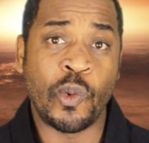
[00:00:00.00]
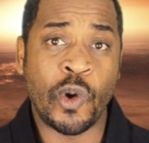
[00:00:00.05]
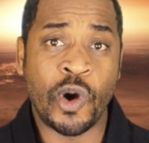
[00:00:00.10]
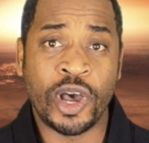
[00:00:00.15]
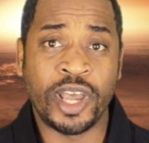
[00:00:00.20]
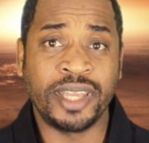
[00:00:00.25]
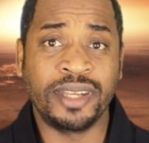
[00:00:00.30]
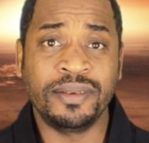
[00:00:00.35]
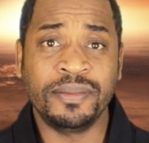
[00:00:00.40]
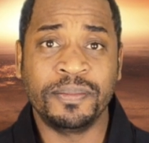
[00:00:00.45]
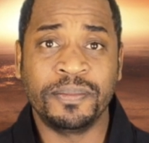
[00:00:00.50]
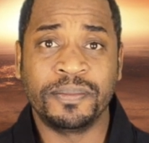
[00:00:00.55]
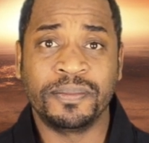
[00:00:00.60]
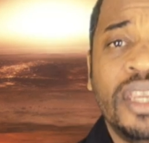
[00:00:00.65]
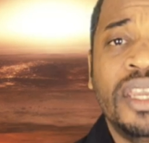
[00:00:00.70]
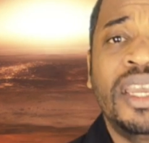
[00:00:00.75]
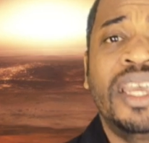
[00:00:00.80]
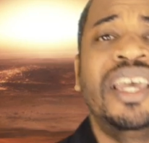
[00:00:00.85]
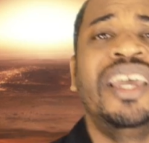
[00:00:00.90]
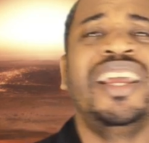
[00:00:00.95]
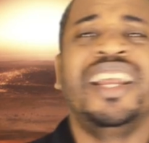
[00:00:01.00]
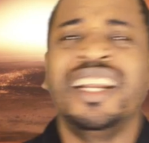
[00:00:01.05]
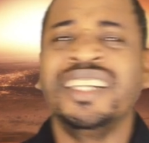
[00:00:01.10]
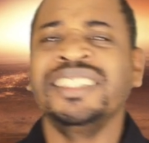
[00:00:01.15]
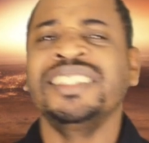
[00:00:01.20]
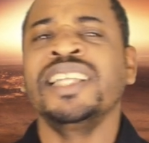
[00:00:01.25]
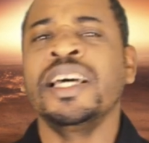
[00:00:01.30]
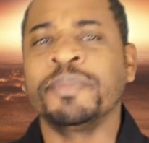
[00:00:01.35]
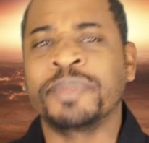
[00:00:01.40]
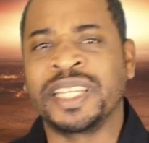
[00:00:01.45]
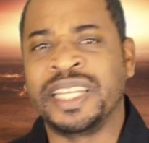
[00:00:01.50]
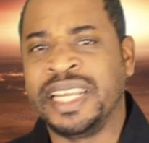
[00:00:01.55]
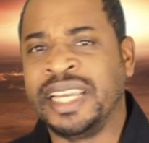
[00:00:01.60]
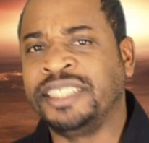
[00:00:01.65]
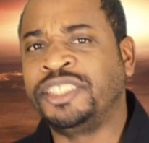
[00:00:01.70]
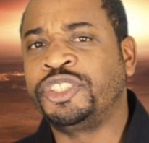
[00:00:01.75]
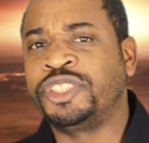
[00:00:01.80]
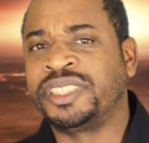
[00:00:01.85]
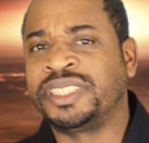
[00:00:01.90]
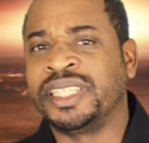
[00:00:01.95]
One? Here's something
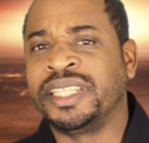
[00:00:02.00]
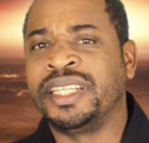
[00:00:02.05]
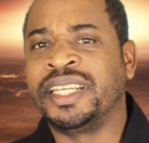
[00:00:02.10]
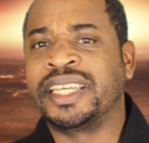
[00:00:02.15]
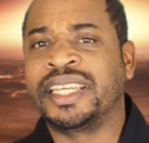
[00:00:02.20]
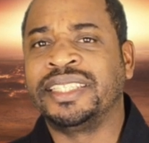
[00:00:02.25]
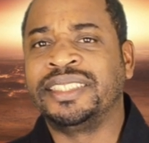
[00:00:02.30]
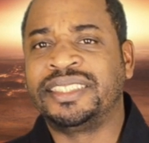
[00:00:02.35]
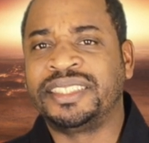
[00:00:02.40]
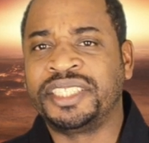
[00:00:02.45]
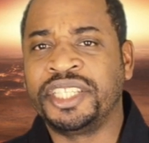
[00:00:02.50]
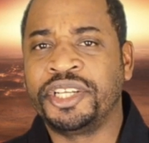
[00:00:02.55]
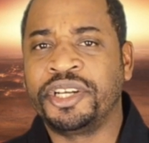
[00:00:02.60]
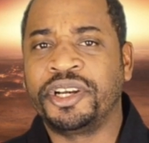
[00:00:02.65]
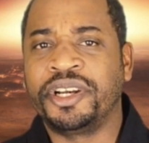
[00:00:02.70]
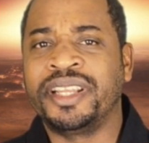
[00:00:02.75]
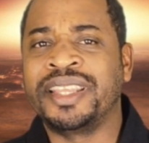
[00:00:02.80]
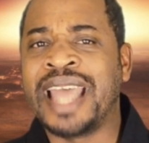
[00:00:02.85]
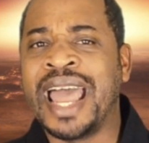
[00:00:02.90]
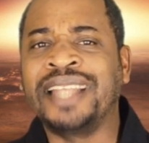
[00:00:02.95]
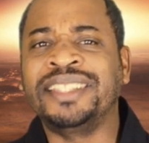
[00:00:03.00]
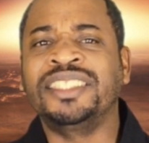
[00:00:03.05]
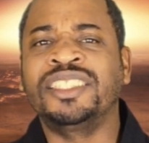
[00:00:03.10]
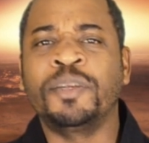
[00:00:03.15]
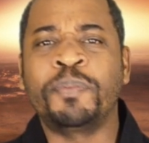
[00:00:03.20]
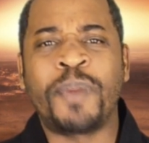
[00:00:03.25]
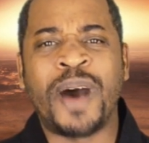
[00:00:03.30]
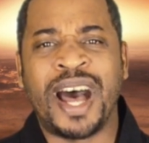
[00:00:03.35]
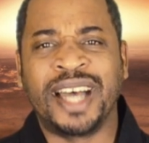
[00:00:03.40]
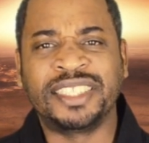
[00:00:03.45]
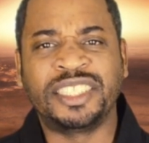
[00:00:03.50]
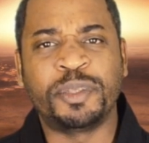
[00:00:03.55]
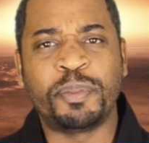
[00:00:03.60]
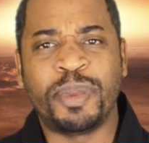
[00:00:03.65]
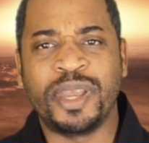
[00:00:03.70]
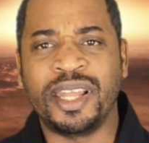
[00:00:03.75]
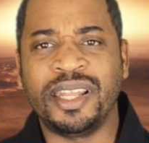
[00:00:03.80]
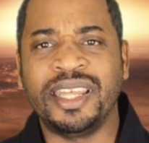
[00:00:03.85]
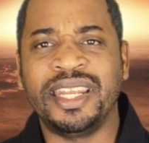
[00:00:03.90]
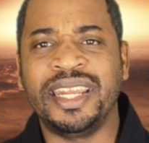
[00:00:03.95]
interesting to consider, and that's the
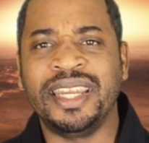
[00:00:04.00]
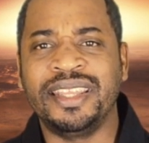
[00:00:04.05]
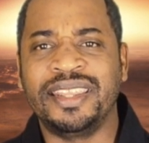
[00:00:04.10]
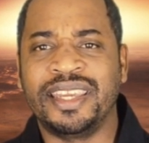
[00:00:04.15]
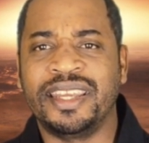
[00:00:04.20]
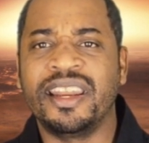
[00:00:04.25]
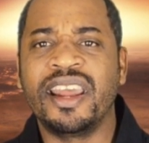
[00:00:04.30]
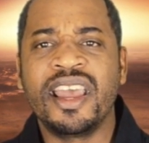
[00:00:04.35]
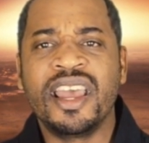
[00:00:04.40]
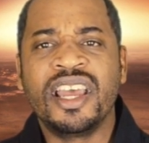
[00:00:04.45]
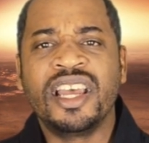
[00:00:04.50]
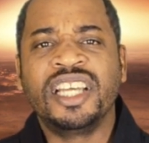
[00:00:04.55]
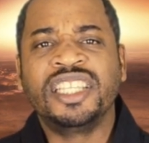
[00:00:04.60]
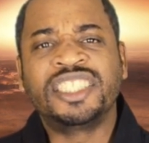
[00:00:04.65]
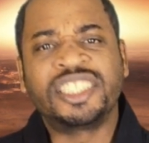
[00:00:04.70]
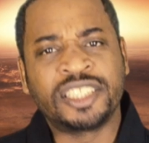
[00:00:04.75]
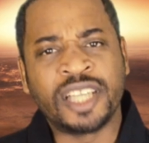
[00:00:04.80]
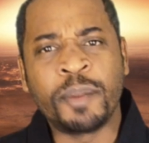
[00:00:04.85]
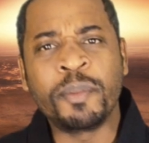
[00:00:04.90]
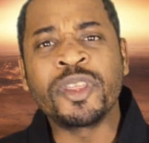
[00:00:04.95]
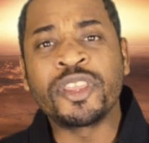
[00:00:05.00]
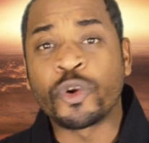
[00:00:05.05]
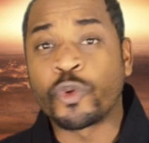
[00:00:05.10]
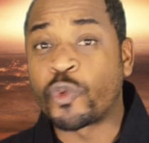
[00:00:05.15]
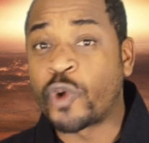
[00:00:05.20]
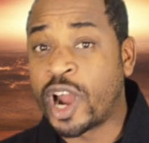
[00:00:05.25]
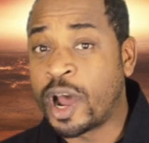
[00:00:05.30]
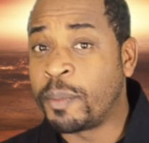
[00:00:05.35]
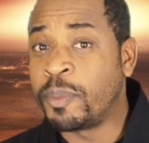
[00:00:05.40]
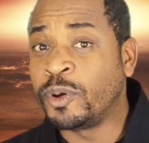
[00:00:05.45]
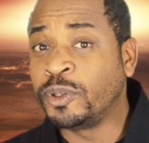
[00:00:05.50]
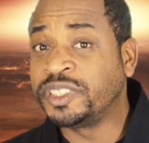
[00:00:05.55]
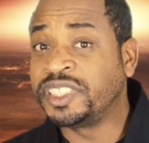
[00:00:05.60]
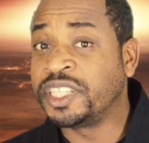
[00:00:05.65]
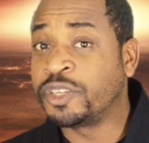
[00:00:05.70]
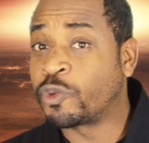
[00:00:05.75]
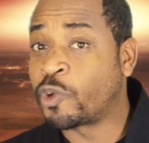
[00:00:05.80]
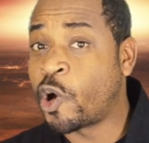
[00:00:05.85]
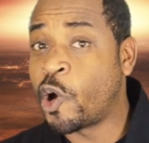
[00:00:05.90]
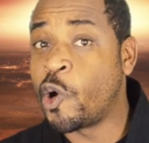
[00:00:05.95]
possibility that some of the rebels
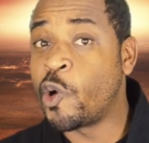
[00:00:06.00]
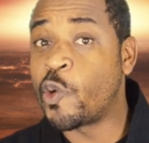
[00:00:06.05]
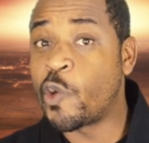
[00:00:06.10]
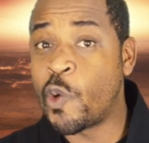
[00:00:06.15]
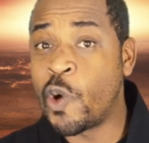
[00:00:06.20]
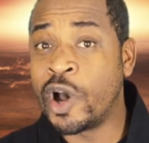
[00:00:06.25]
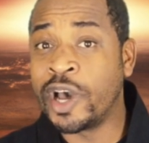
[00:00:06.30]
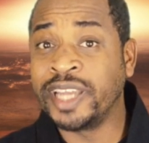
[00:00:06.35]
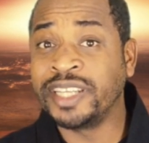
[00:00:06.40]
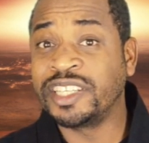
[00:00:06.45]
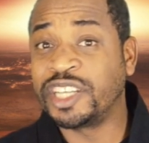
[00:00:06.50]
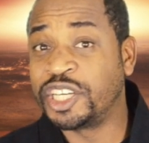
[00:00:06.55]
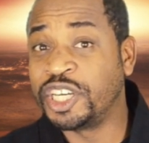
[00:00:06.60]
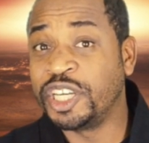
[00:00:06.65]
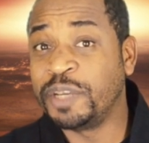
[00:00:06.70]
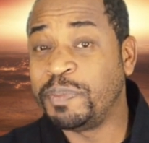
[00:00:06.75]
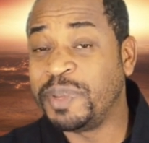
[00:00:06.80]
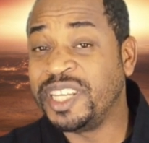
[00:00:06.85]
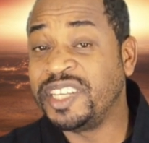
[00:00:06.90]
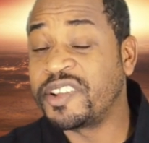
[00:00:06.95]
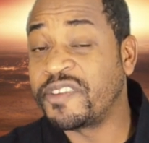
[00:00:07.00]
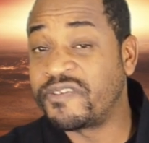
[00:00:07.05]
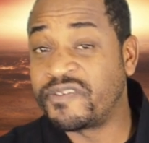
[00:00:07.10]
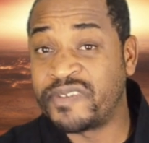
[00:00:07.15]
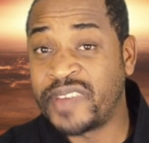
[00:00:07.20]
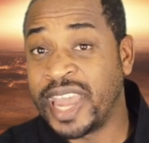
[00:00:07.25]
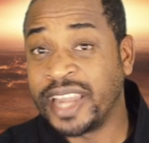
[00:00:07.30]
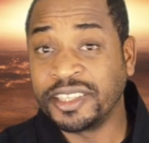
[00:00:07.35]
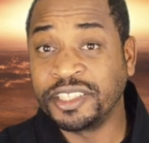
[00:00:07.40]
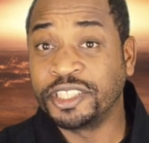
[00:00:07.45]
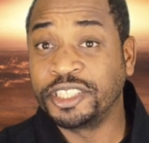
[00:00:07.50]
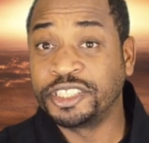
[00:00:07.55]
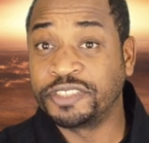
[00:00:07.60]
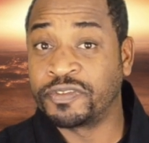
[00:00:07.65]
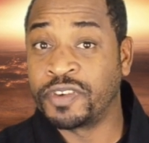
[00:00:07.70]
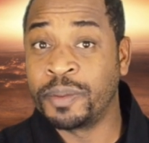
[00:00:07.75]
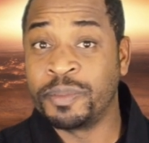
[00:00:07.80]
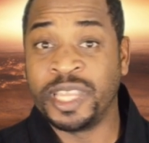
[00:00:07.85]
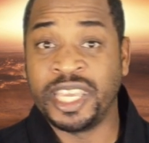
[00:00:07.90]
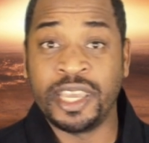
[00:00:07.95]
in Rogue One could be defectors
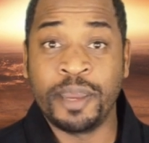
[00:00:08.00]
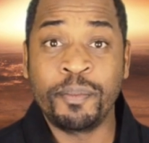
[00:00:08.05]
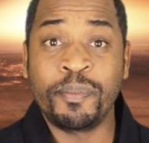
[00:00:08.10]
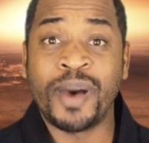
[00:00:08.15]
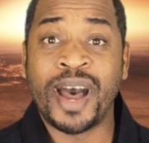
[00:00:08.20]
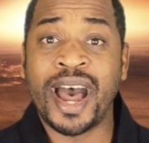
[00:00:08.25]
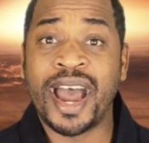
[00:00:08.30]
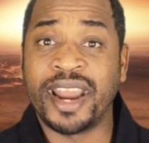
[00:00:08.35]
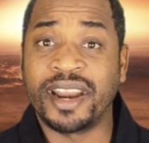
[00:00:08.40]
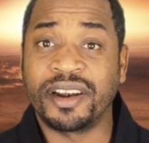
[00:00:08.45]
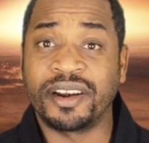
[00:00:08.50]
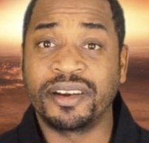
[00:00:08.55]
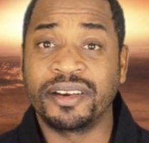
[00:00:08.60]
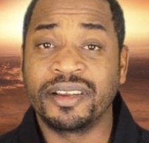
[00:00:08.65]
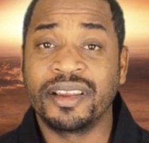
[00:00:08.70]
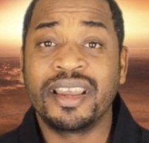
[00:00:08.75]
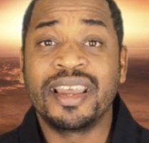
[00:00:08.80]
from the Empire.